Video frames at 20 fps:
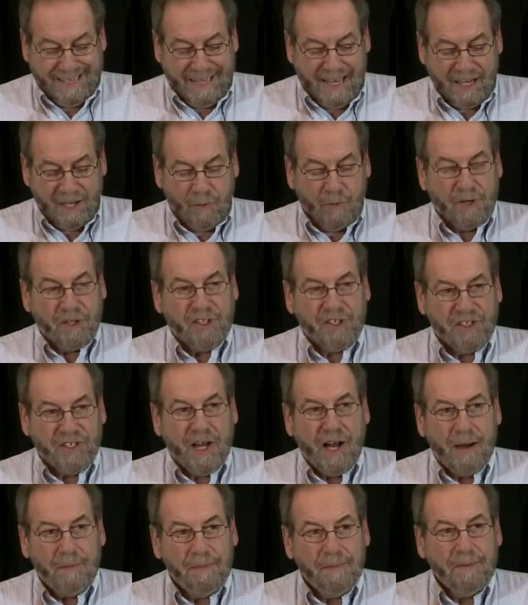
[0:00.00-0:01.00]
that you want to
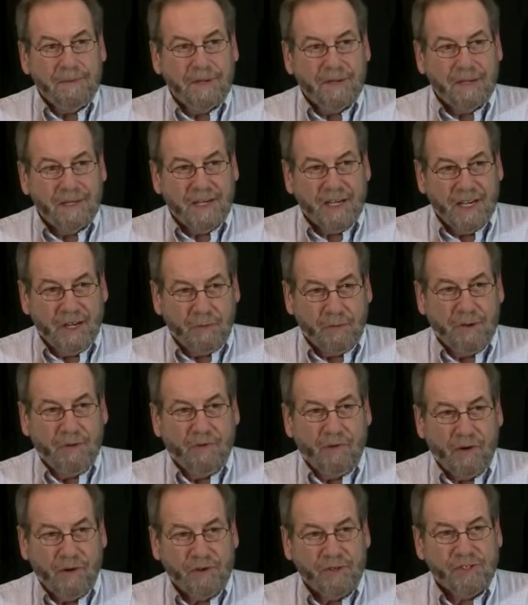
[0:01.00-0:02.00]
stop and
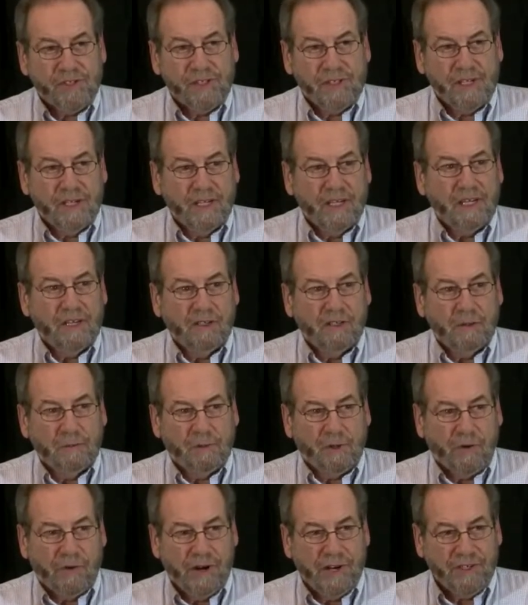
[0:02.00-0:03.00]
reverse illegal
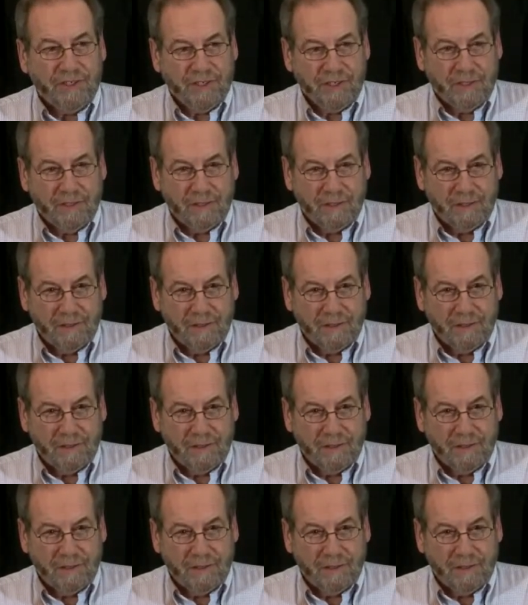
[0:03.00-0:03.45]
immigration?